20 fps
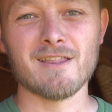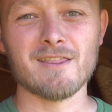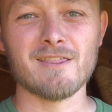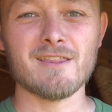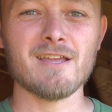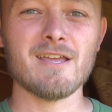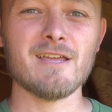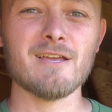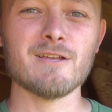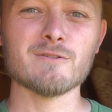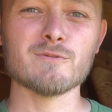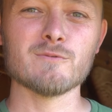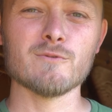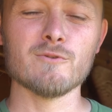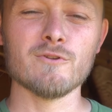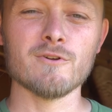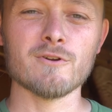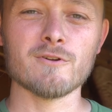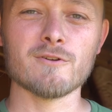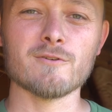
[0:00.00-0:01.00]
The hens will
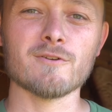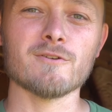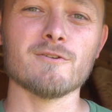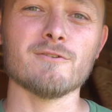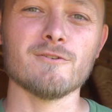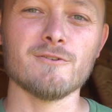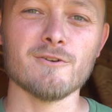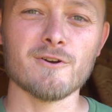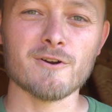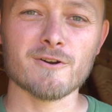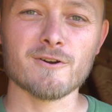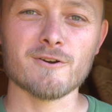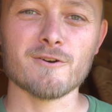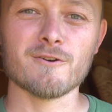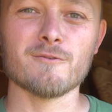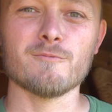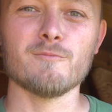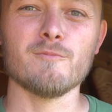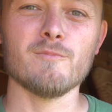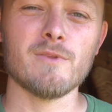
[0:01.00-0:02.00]
look
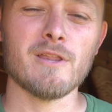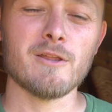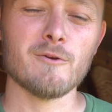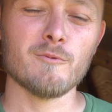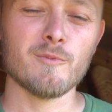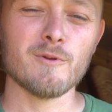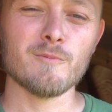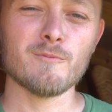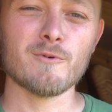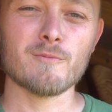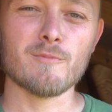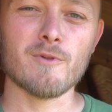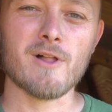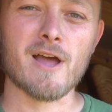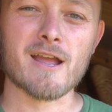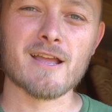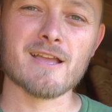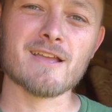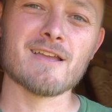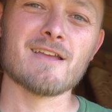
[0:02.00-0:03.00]
darker. They'll be more
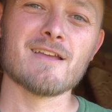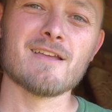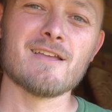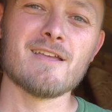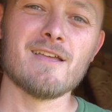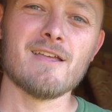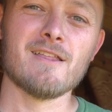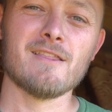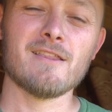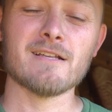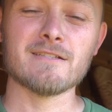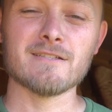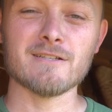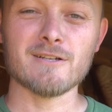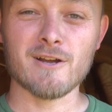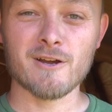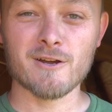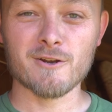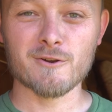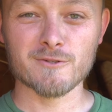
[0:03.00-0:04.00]
black. That's
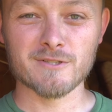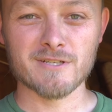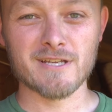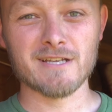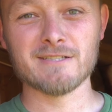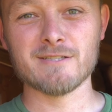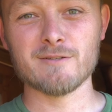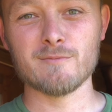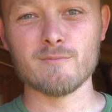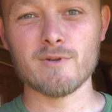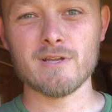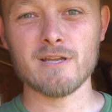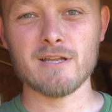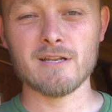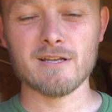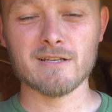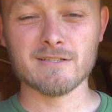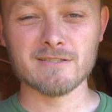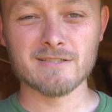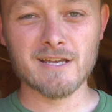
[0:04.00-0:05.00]
an auto-sexing
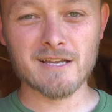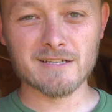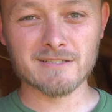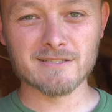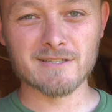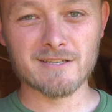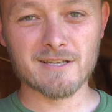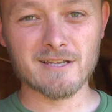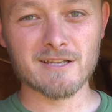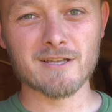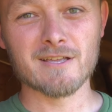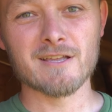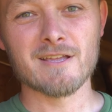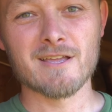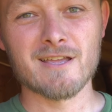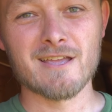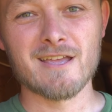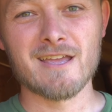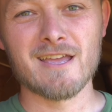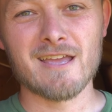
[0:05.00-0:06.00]
breed. A Sex-Link
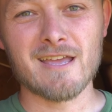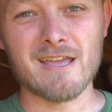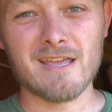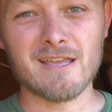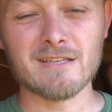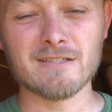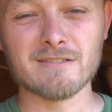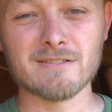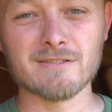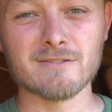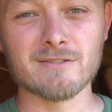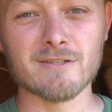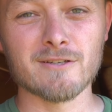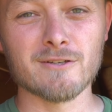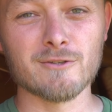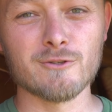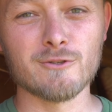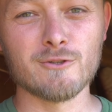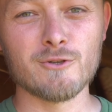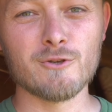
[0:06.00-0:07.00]
is
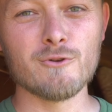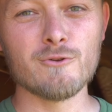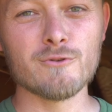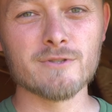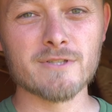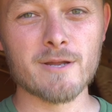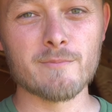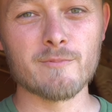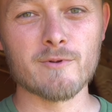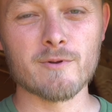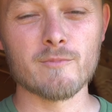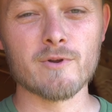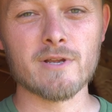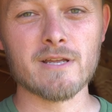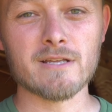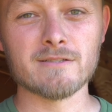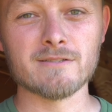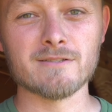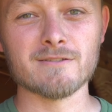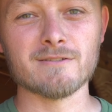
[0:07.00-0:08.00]
2 separate
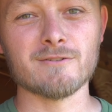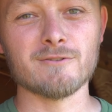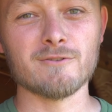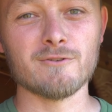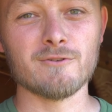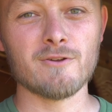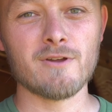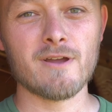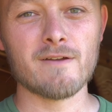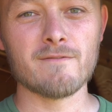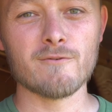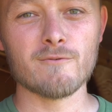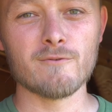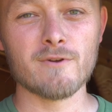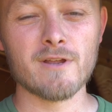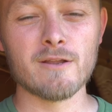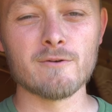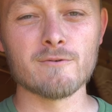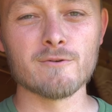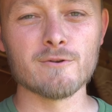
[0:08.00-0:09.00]
breeds. You have a
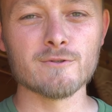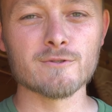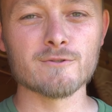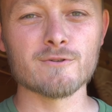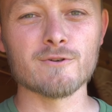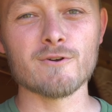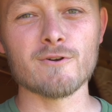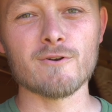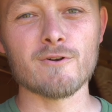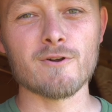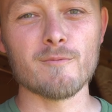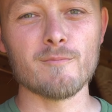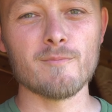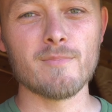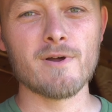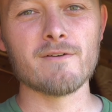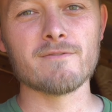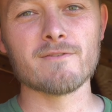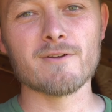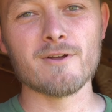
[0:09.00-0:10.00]
red rooster or a
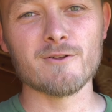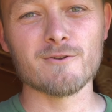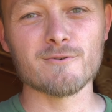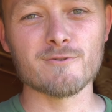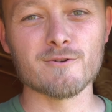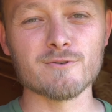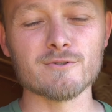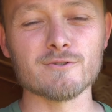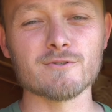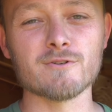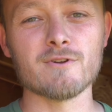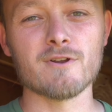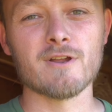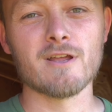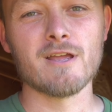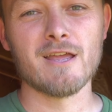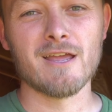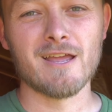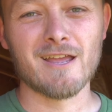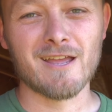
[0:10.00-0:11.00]
buff-colored rooster,
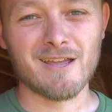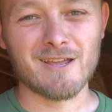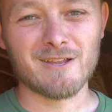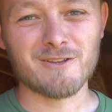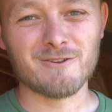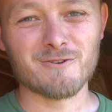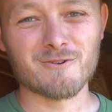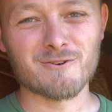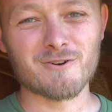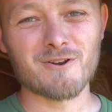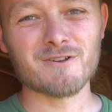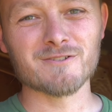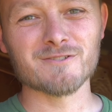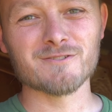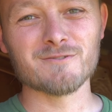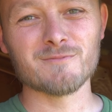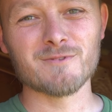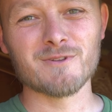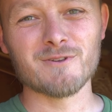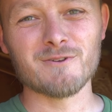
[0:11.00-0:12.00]
and you cross
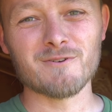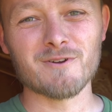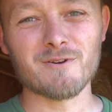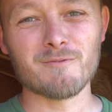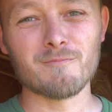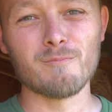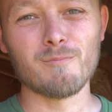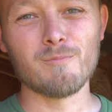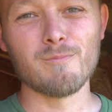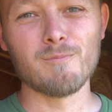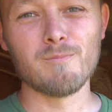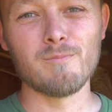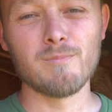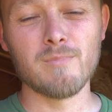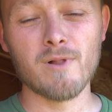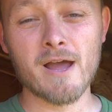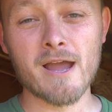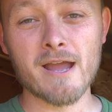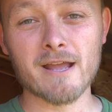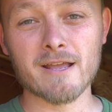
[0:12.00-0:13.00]
them to a
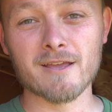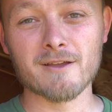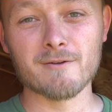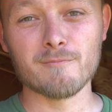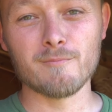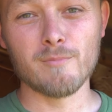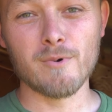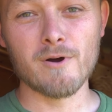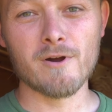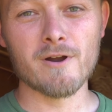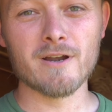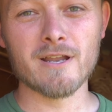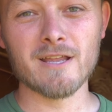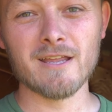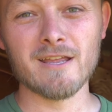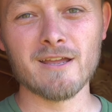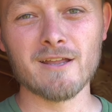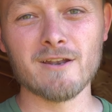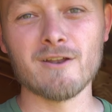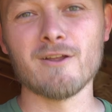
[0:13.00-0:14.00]
black barred
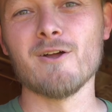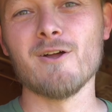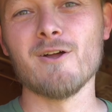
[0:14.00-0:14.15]
hen